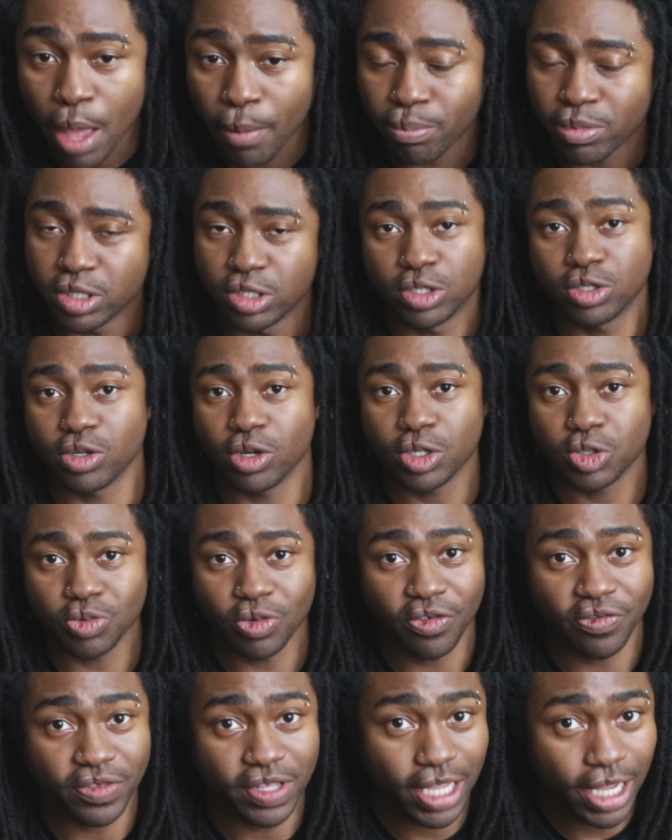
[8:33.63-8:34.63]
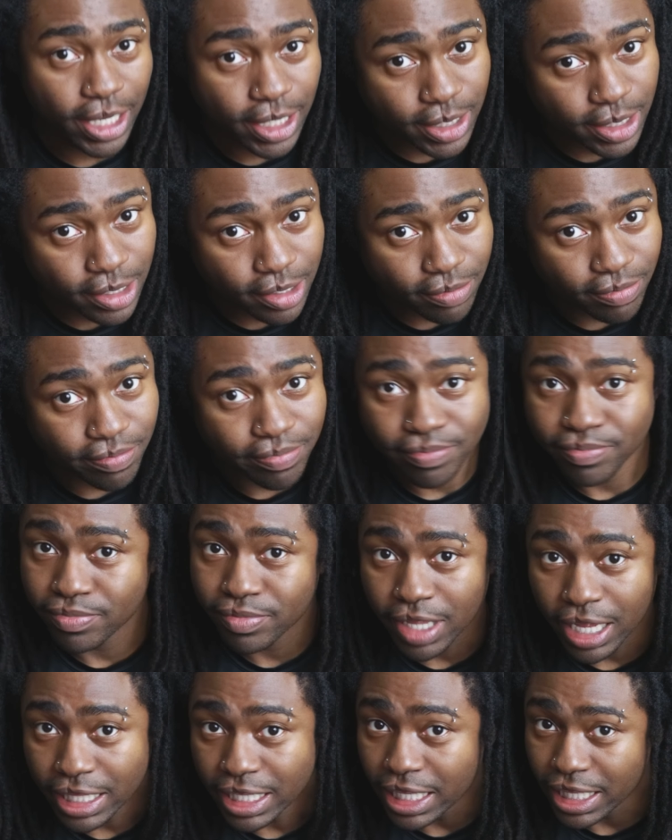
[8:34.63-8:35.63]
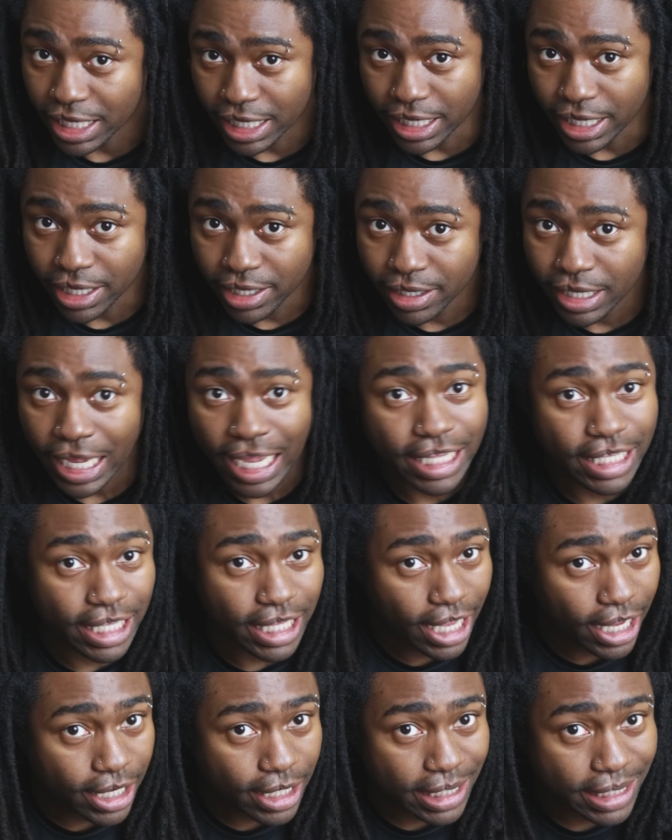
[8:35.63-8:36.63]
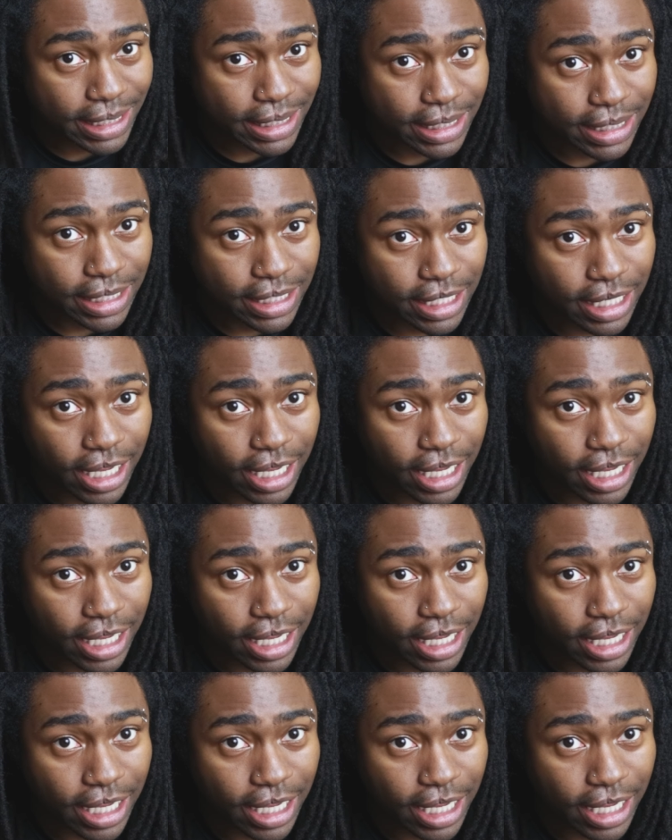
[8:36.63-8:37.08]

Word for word: but it starts with an S and an E and an X